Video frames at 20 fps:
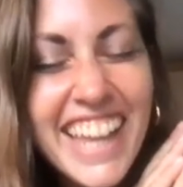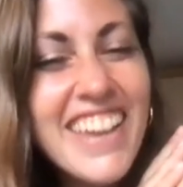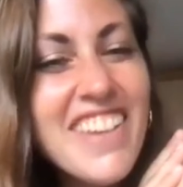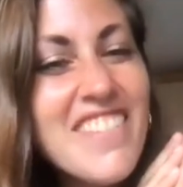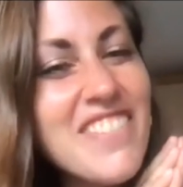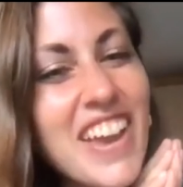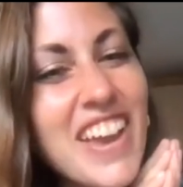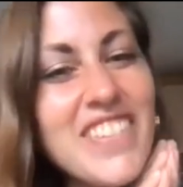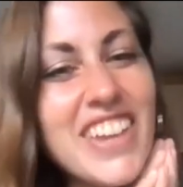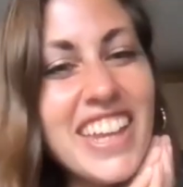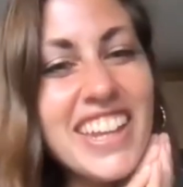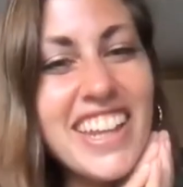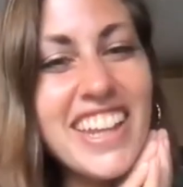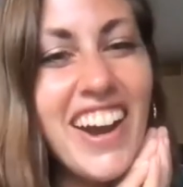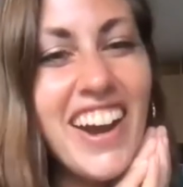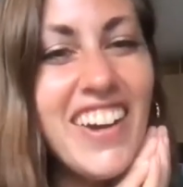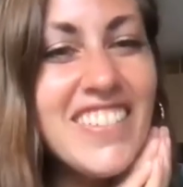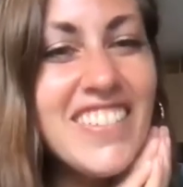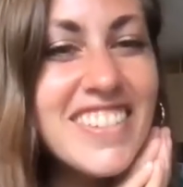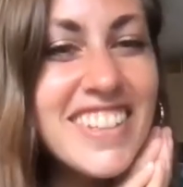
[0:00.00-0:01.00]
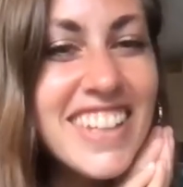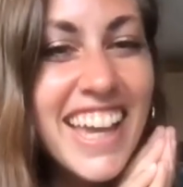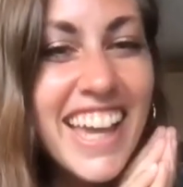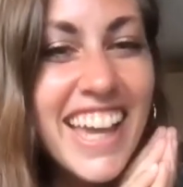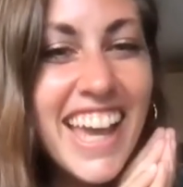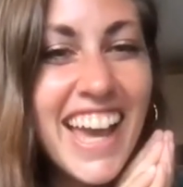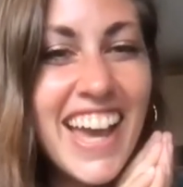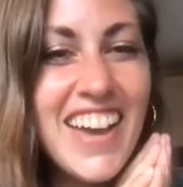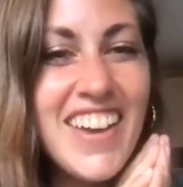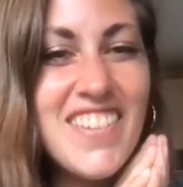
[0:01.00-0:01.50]
maybe it comes
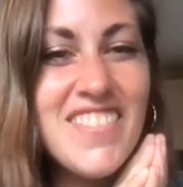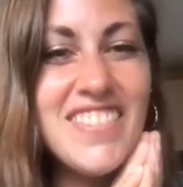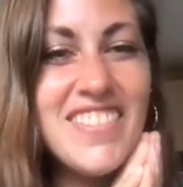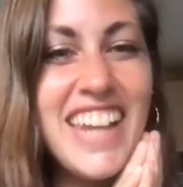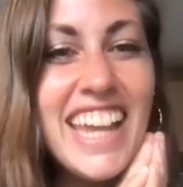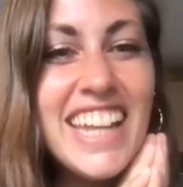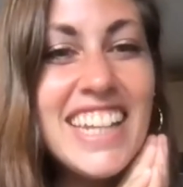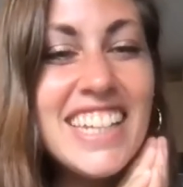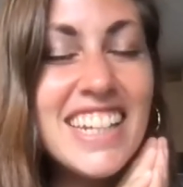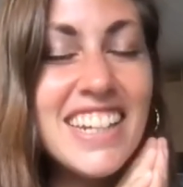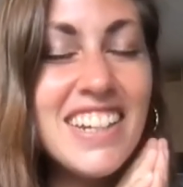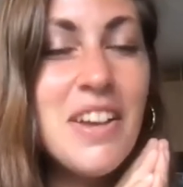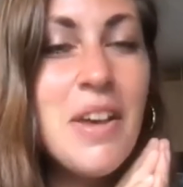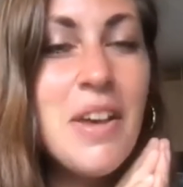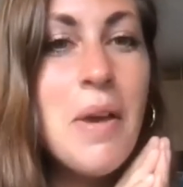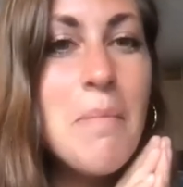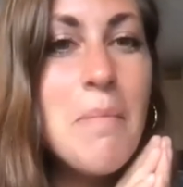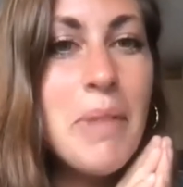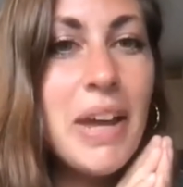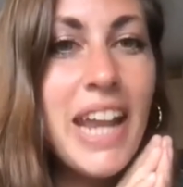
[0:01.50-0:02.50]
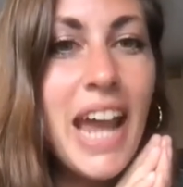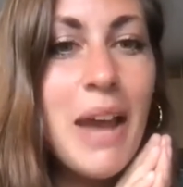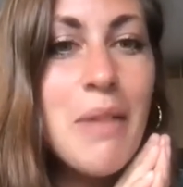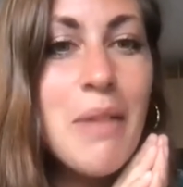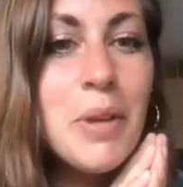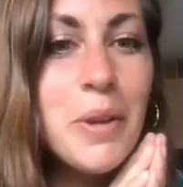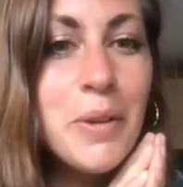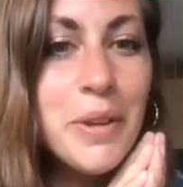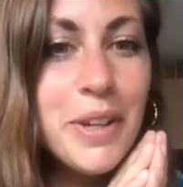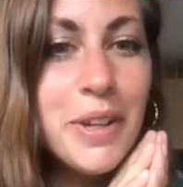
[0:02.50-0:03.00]
later. But I'm
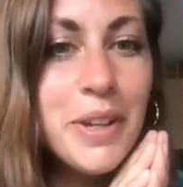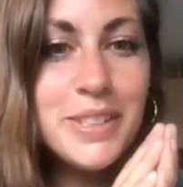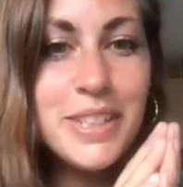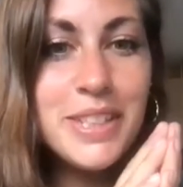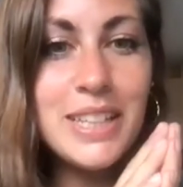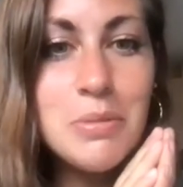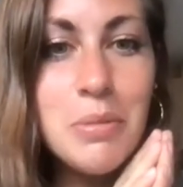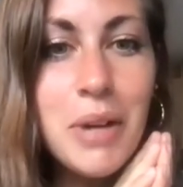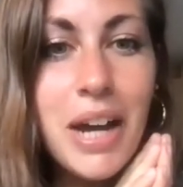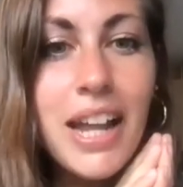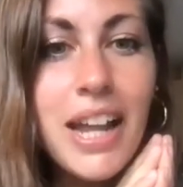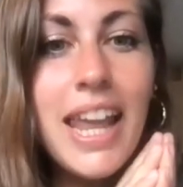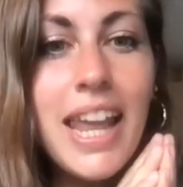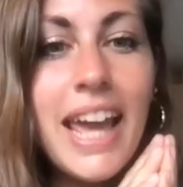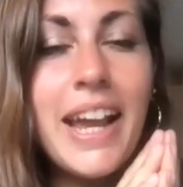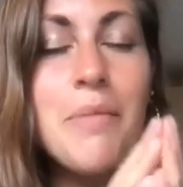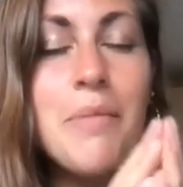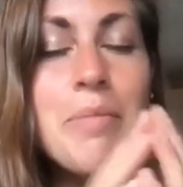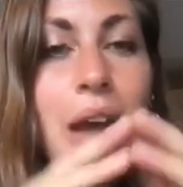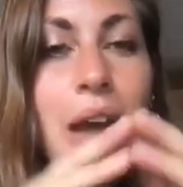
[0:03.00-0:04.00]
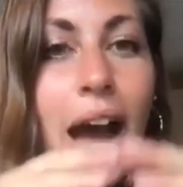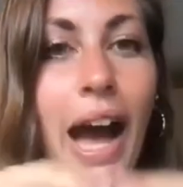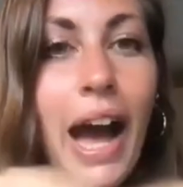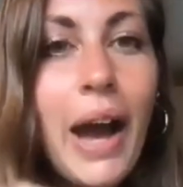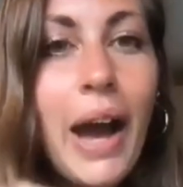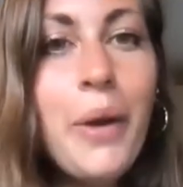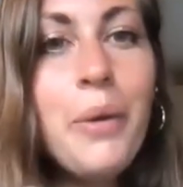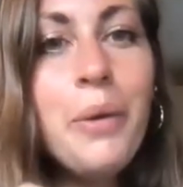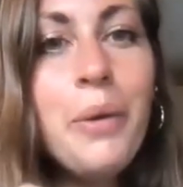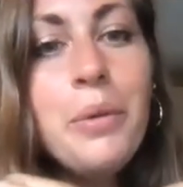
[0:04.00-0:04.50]
curious as well, like,
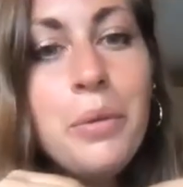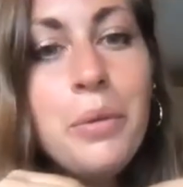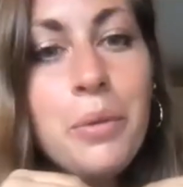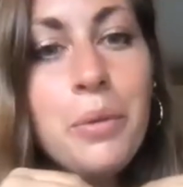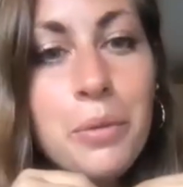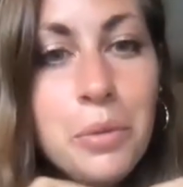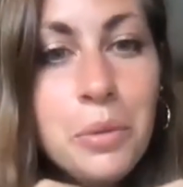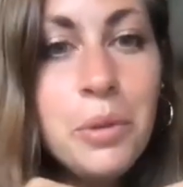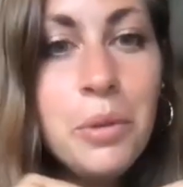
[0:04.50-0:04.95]
how do